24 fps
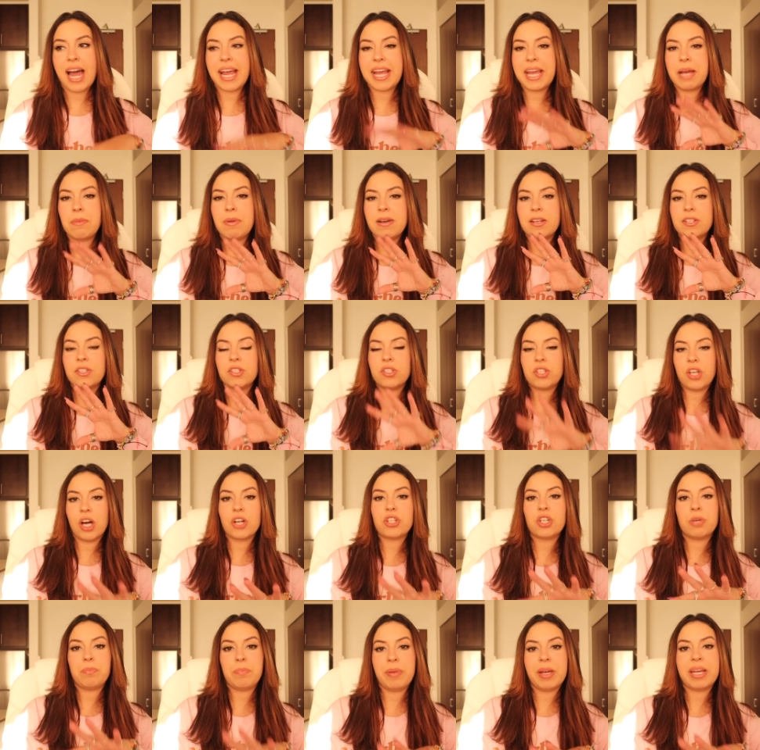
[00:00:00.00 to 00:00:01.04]
I am
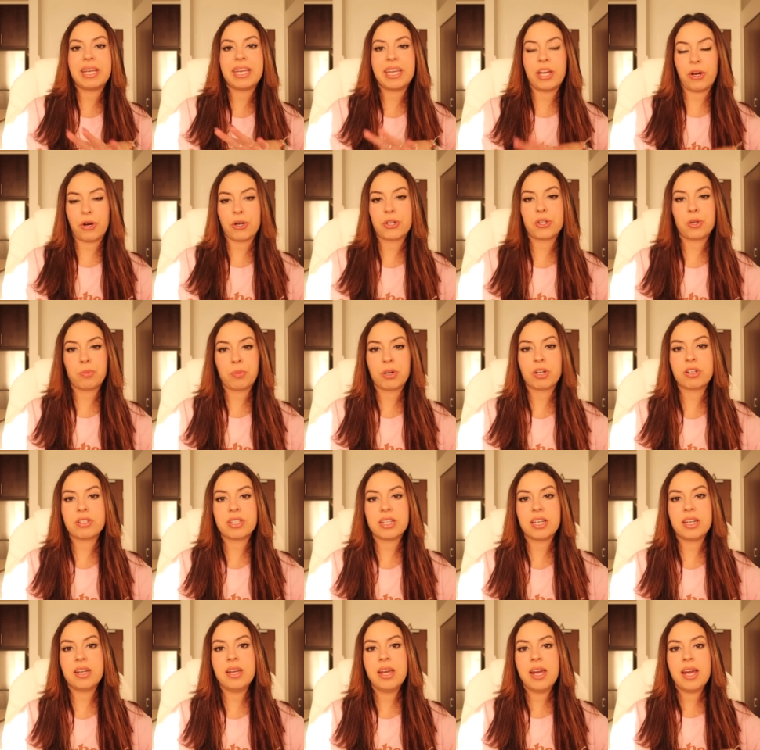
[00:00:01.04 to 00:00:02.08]
such a big character
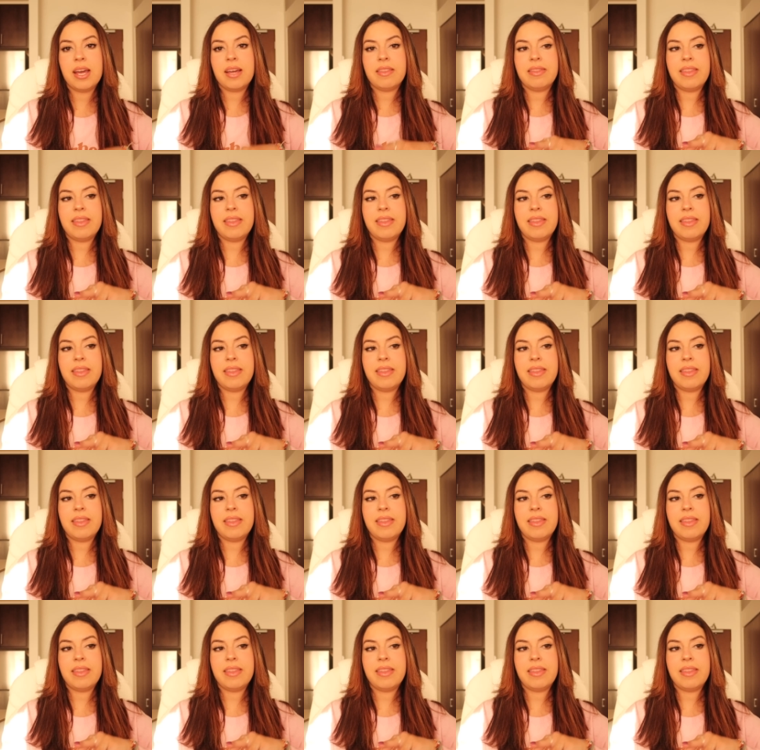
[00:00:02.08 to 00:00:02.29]
person